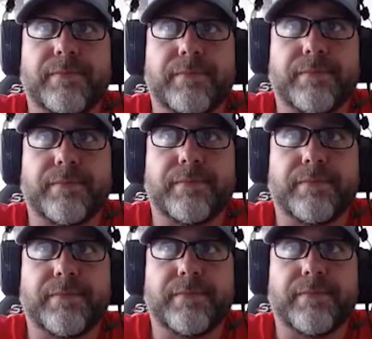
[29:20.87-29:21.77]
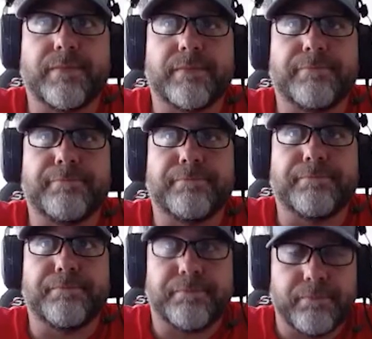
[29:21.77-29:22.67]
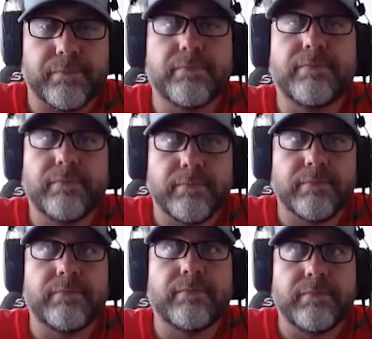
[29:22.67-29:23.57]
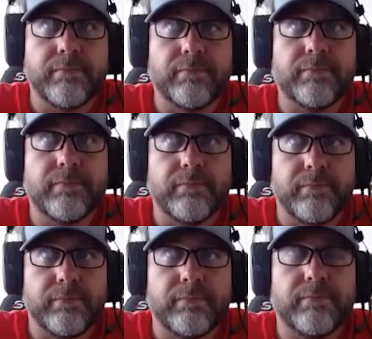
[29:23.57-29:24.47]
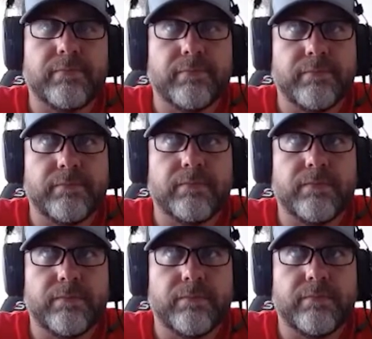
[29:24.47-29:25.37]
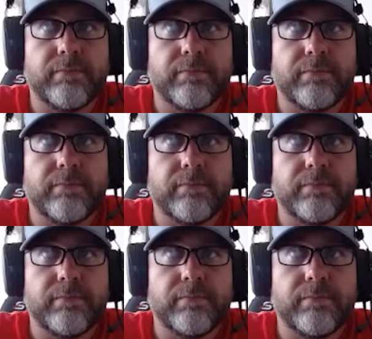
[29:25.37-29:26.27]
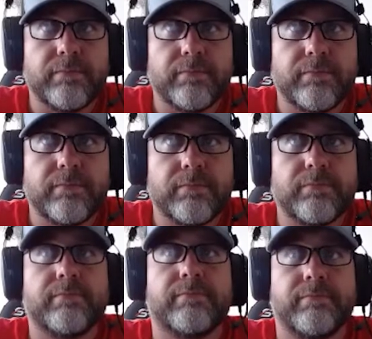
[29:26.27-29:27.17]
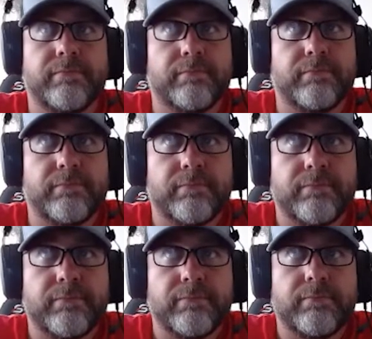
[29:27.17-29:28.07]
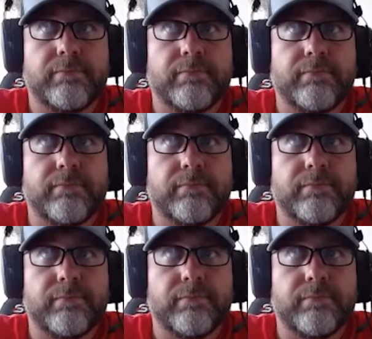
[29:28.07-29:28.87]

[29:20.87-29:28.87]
[no speech]